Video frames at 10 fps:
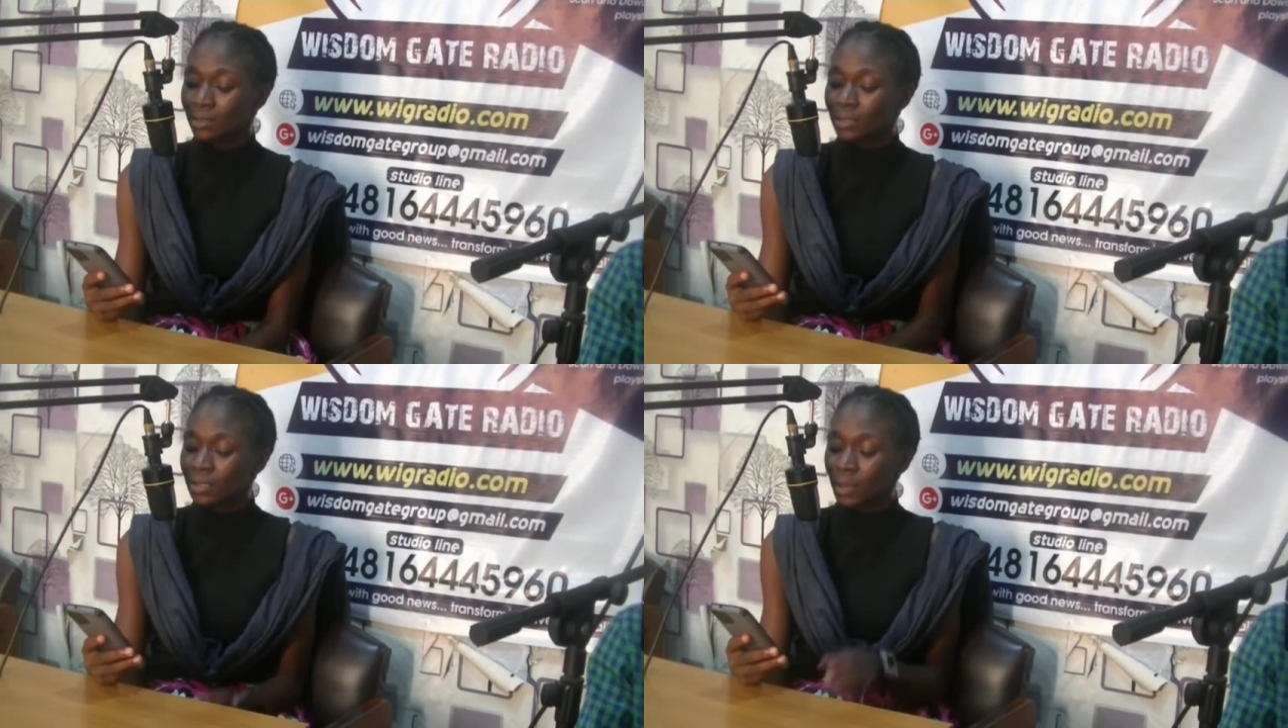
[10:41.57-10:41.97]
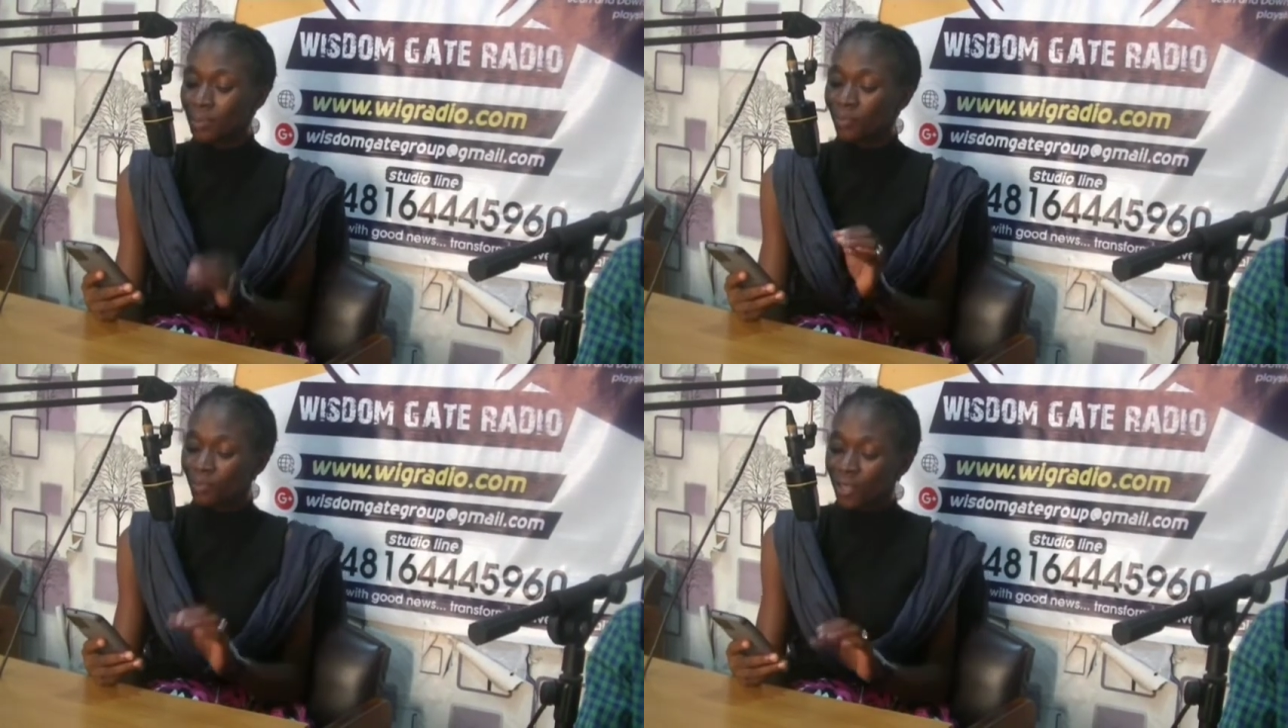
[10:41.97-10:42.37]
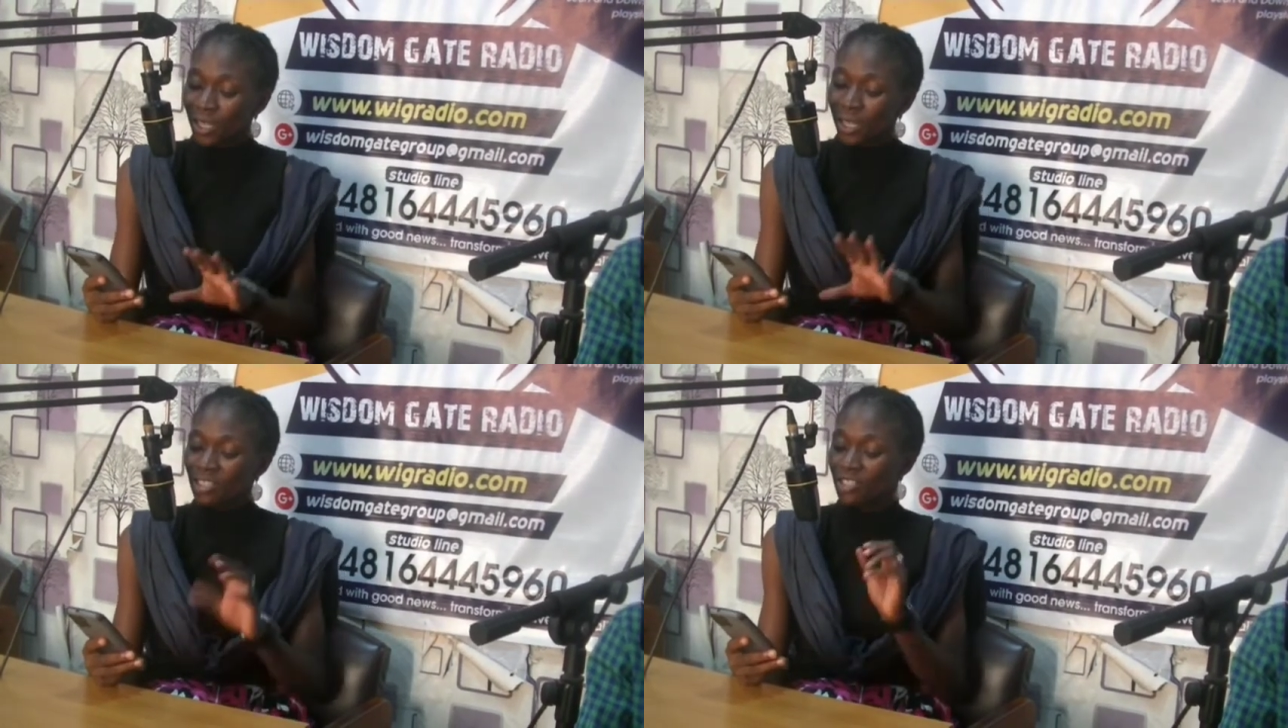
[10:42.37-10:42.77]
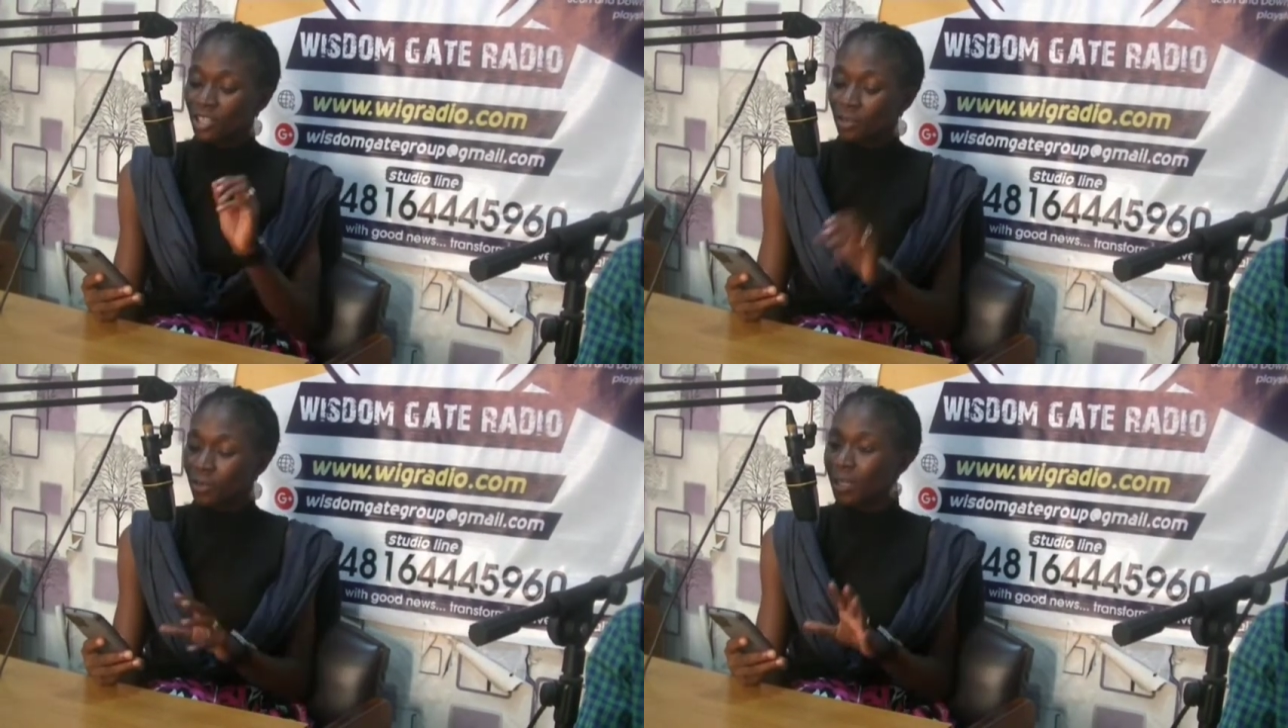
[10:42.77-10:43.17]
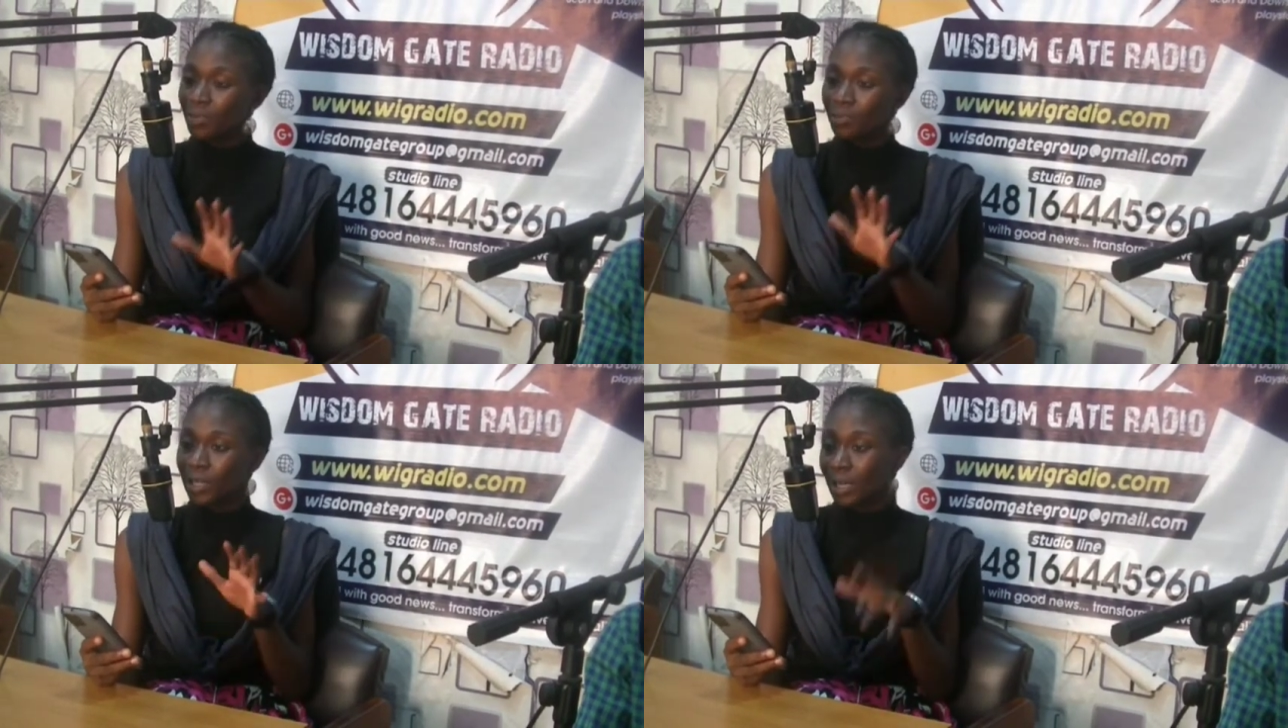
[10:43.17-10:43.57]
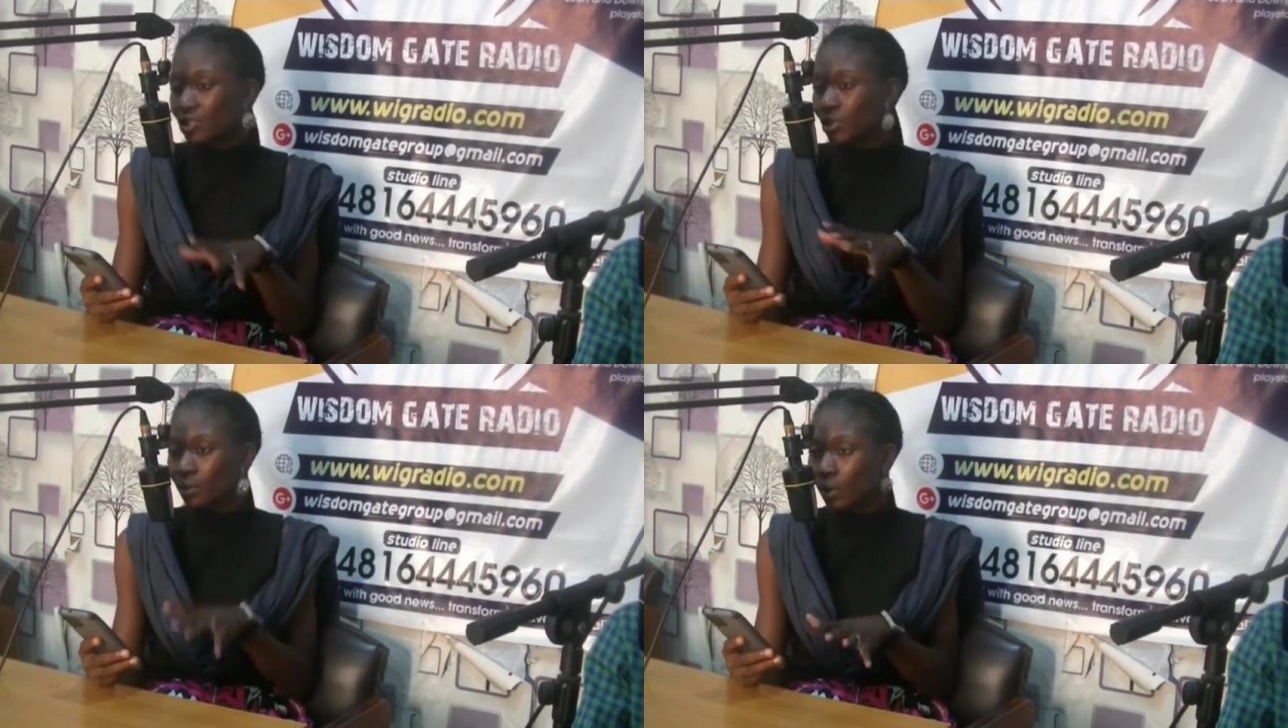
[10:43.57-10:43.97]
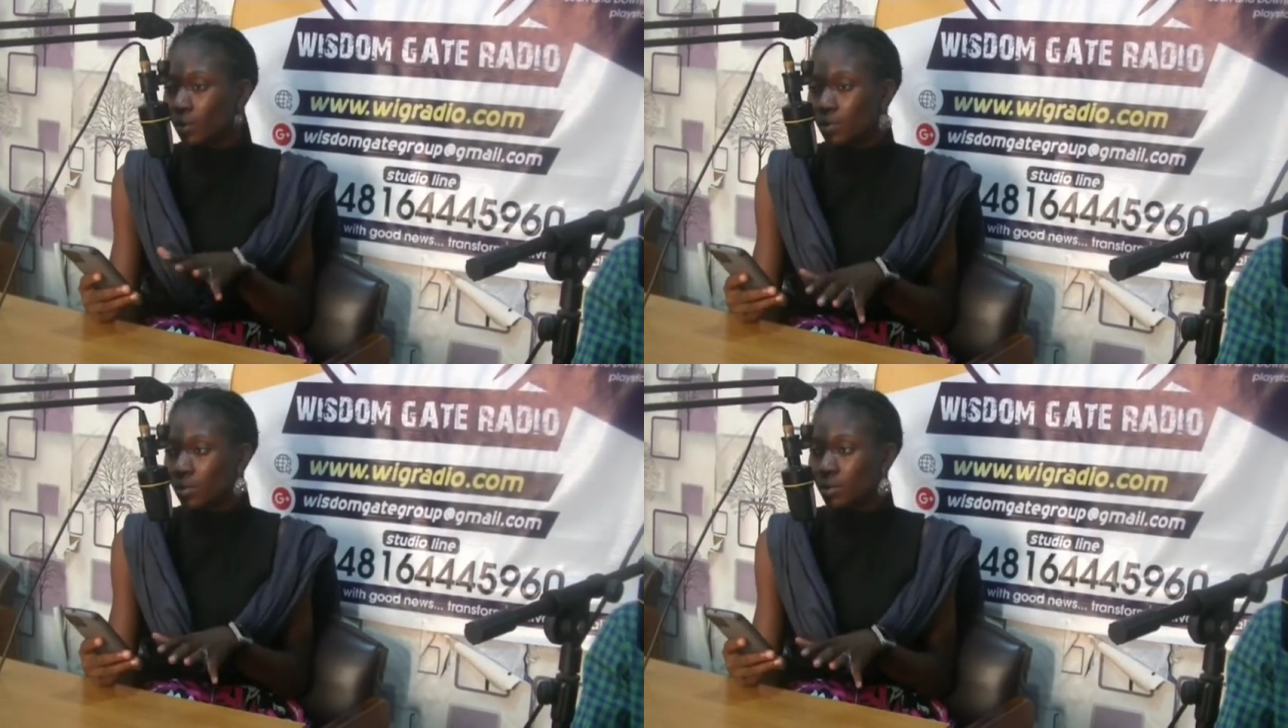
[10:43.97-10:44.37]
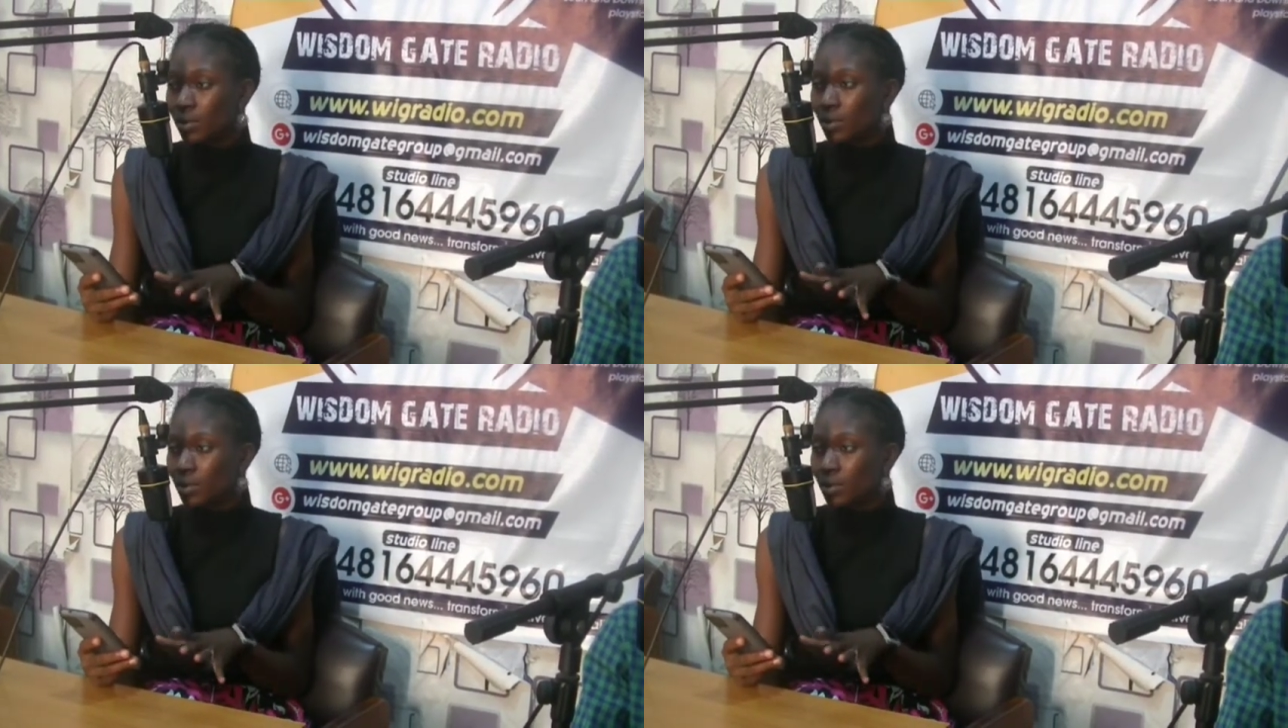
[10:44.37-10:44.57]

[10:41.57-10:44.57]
is a prayer general, like prayer generals,